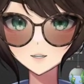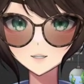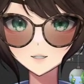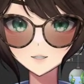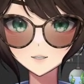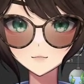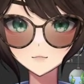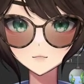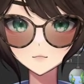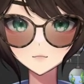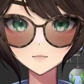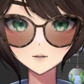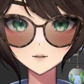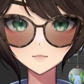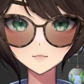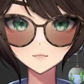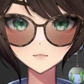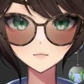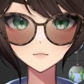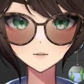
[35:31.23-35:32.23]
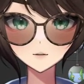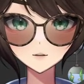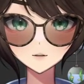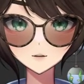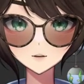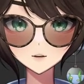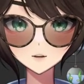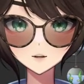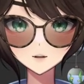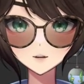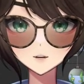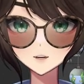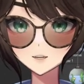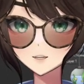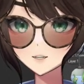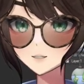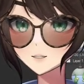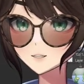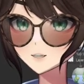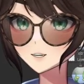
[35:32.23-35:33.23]
Oops, that would be the other
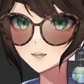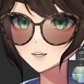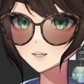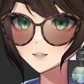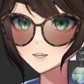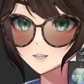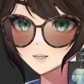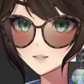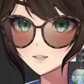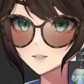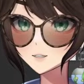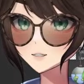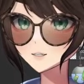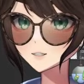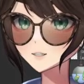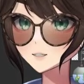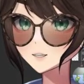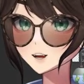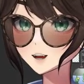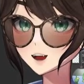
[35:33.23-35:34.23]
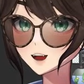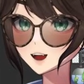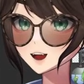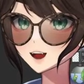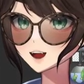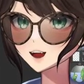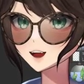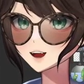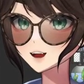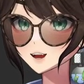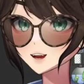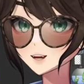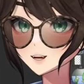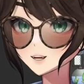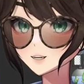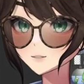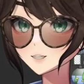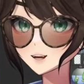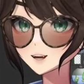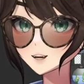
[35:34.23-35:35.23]
color. Yoink,
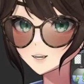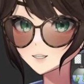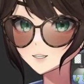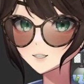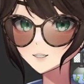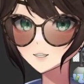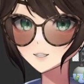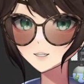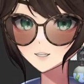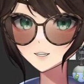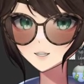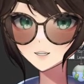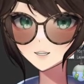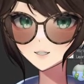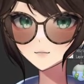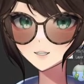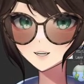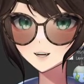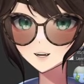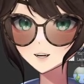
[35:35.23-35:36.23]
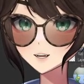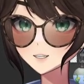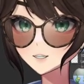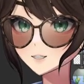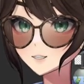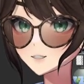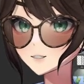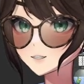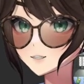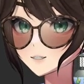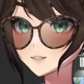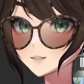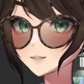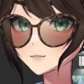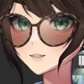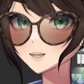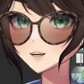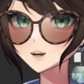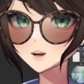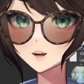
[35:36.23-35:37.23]
yoink, yoink,
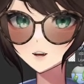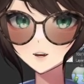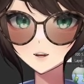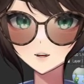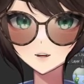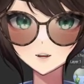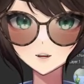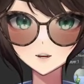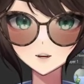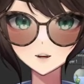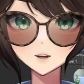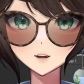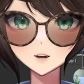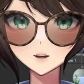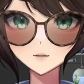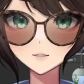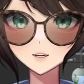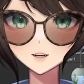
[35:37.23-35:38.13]
yoink.